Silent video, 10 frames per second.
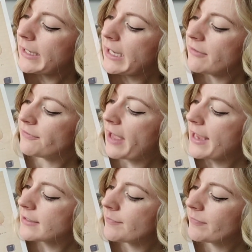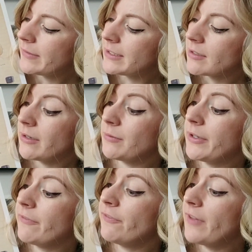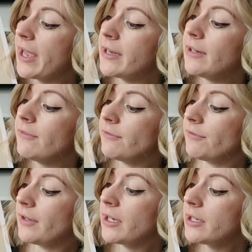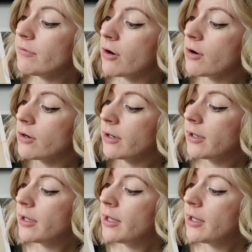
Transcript: In fact, they started going very, very wrong.